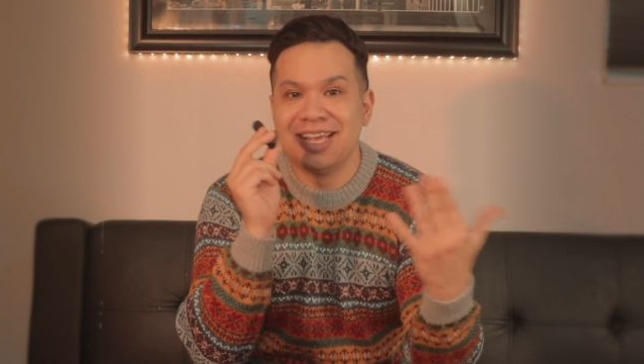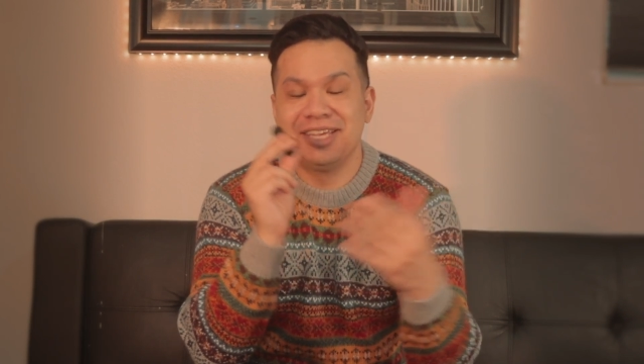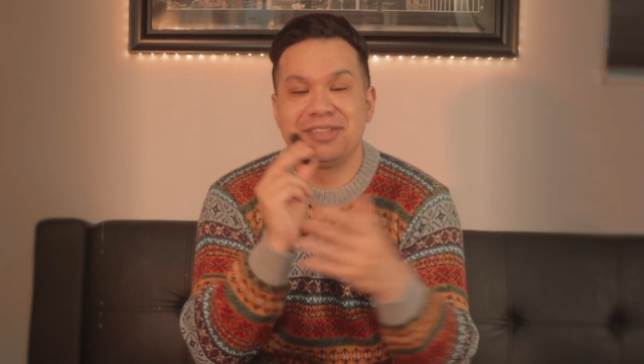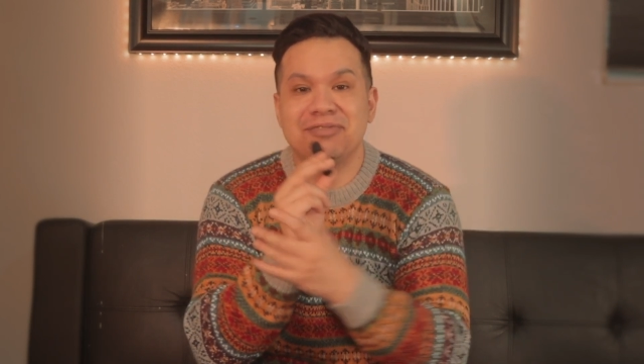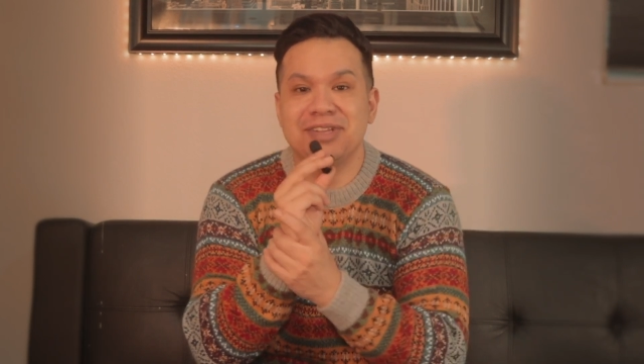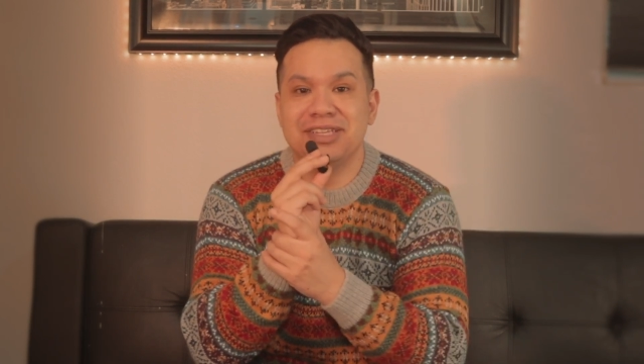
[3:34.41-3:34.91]

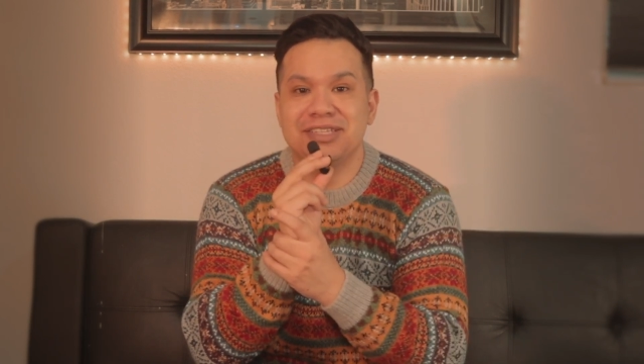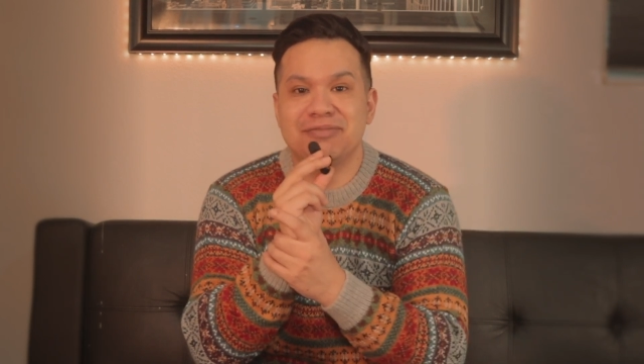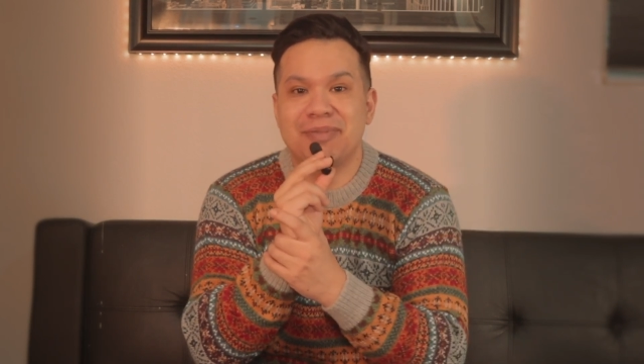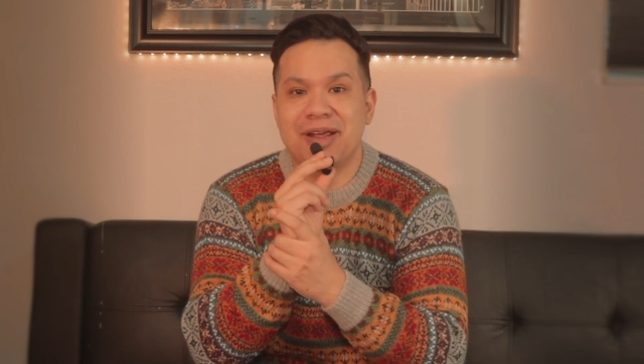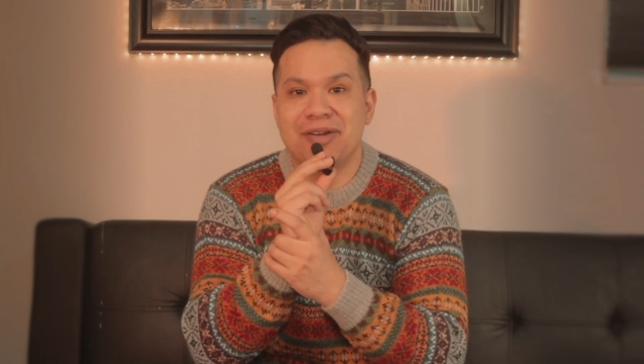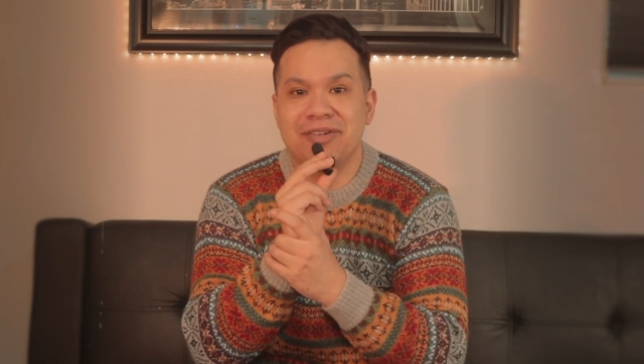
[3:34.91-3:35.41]
It's really
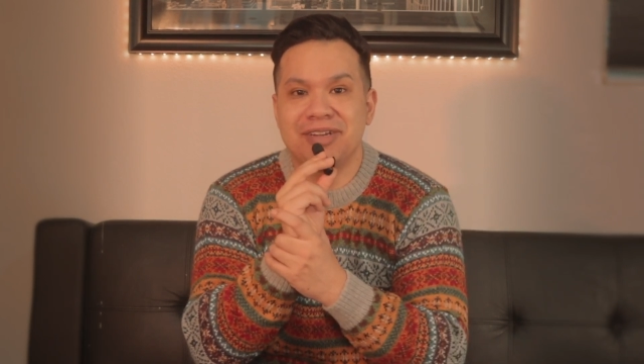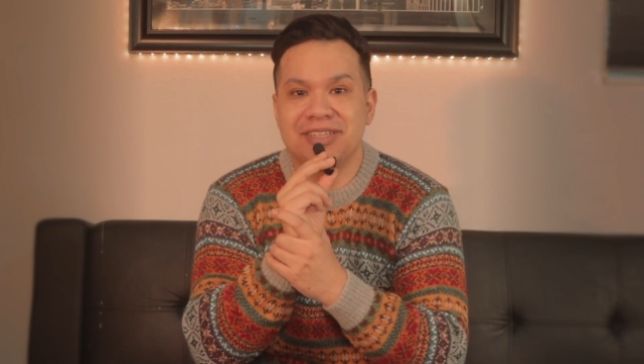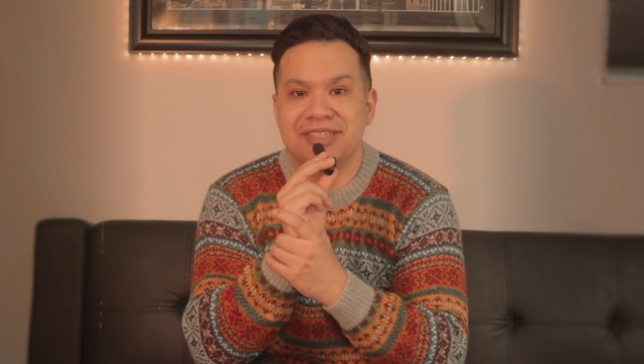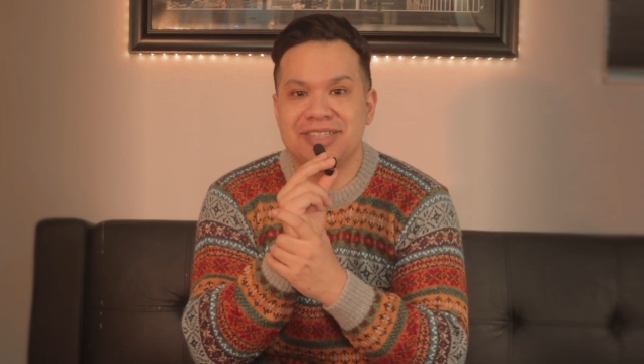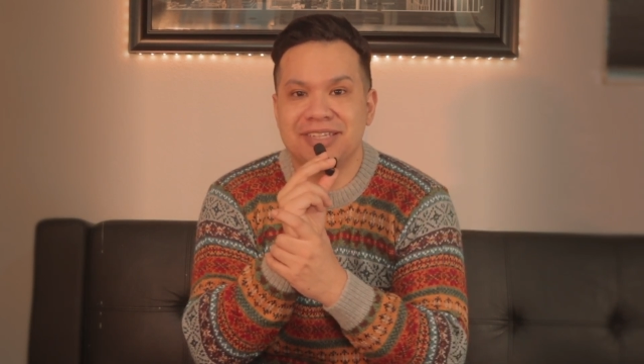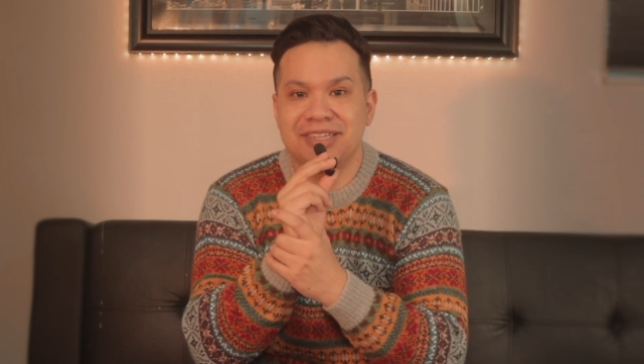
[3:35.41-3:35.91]
inspiring
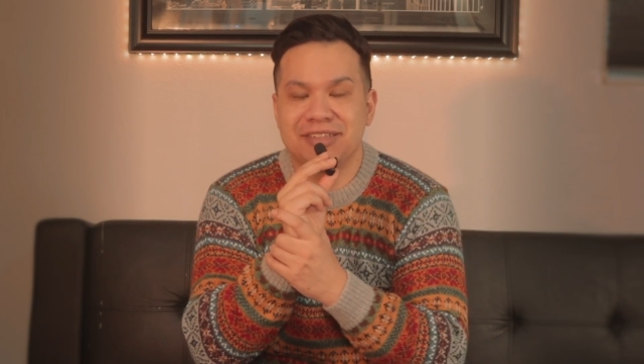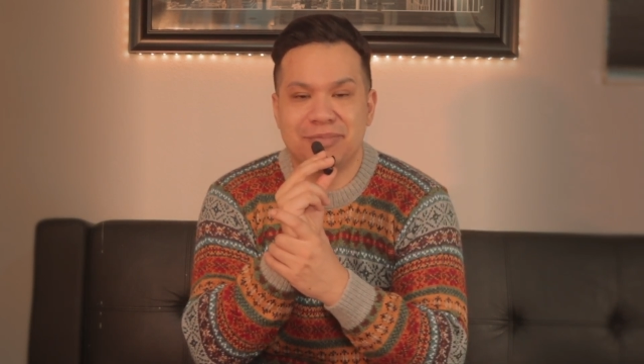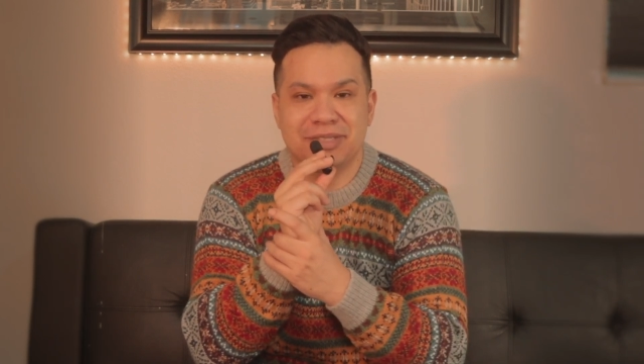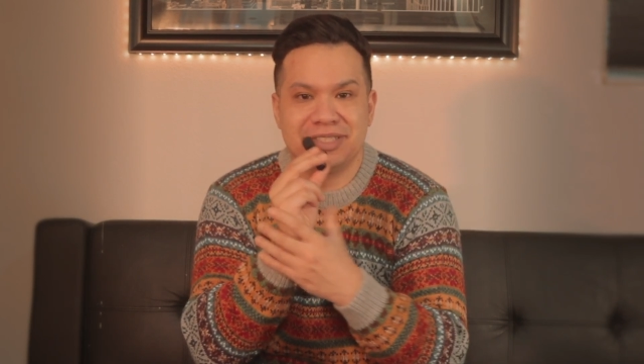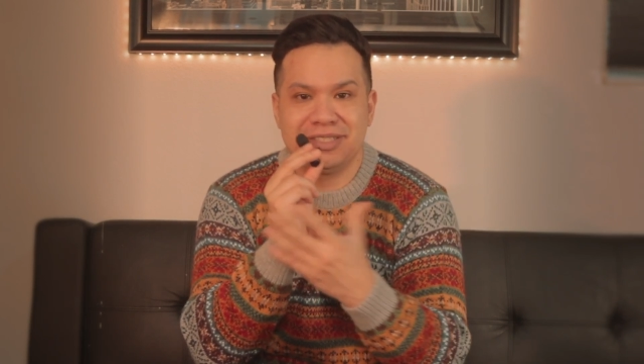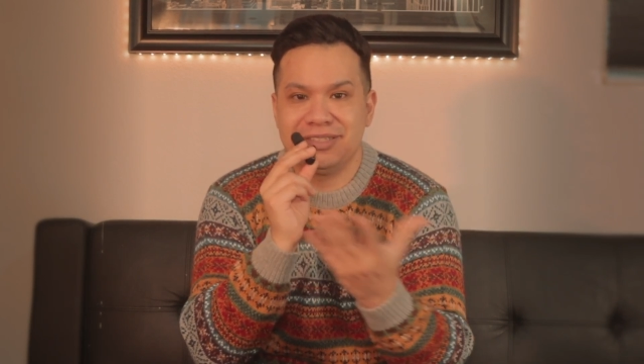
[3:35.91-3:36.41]
to see,
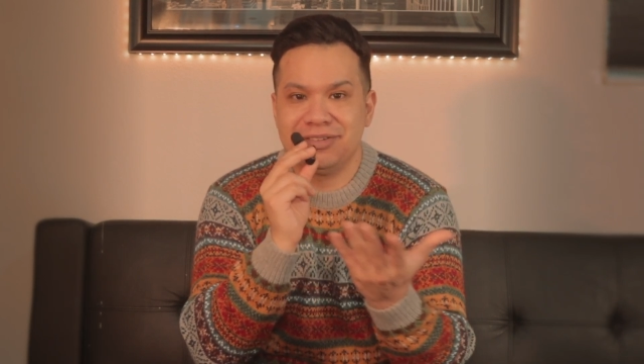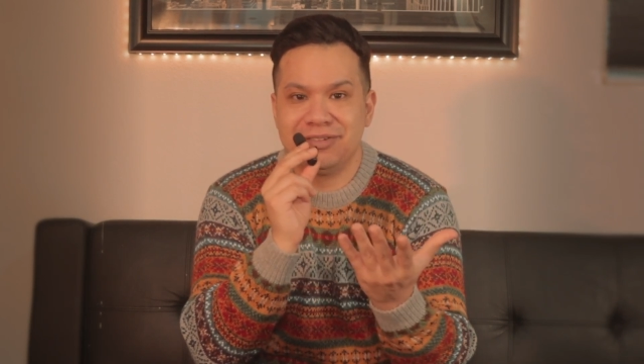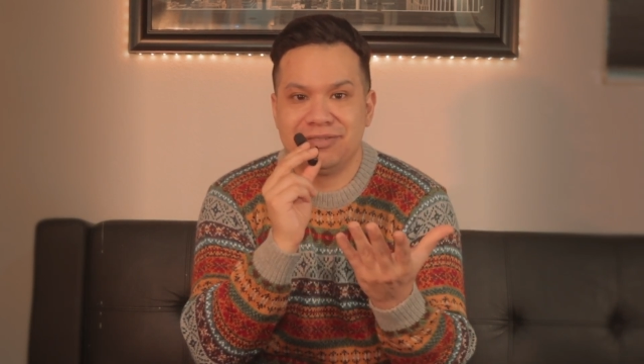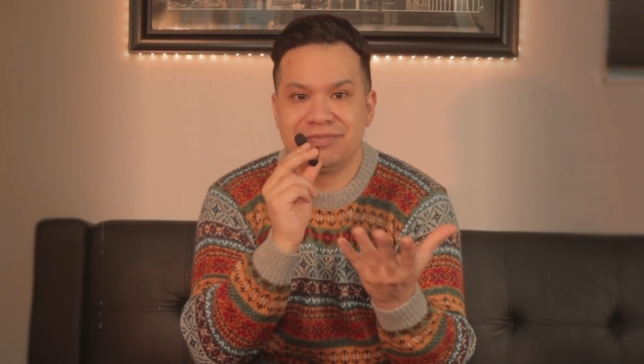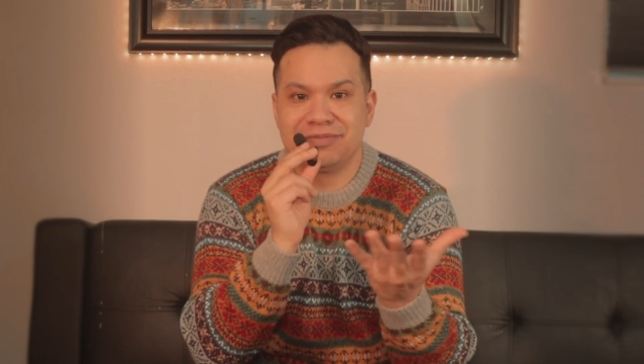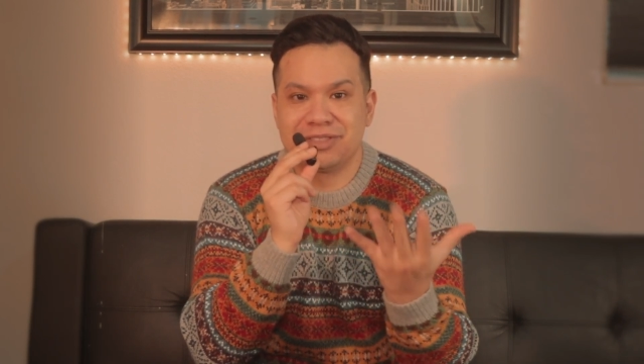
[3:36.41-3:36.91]
especially, you know,